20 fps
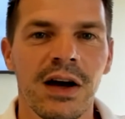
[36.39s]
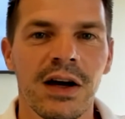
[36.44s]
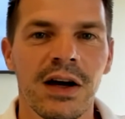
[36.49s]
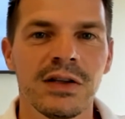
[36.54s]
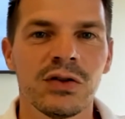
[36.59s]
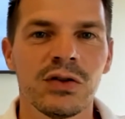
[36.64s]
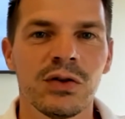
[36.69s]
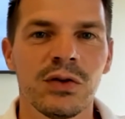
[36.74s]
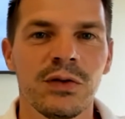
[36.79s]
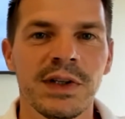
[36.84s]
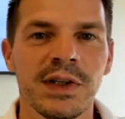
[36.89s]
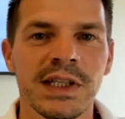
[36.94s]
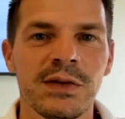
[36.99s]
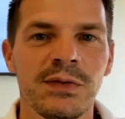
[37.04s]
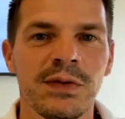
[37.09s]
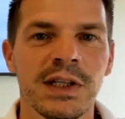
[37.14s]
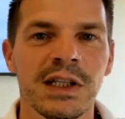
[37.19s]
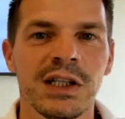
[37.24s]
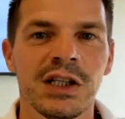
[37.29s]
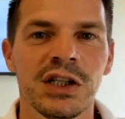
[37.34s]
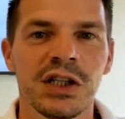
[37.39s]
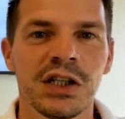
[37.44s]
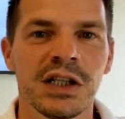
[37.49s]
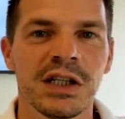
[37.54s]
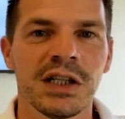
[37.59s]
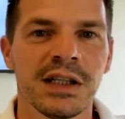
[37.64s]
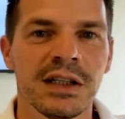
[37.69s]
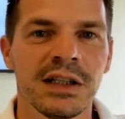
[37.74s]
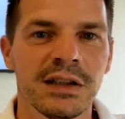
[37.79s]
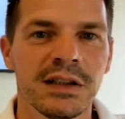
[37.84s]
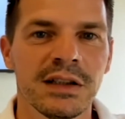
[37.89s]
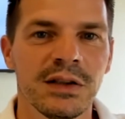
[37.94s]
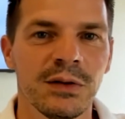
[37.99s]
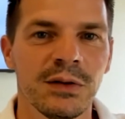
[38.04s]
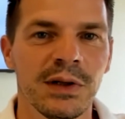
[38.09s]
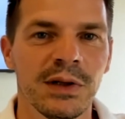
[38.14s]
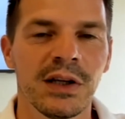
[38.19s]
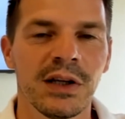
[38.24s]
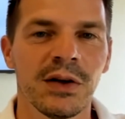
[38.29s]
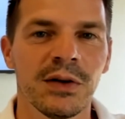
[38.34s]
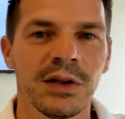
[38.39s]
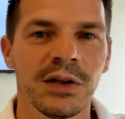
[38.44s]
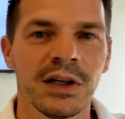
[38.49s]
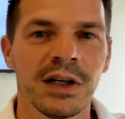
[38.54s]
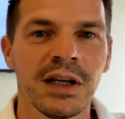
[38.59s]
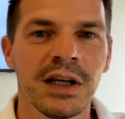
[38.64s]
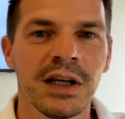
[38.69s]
surface finish during your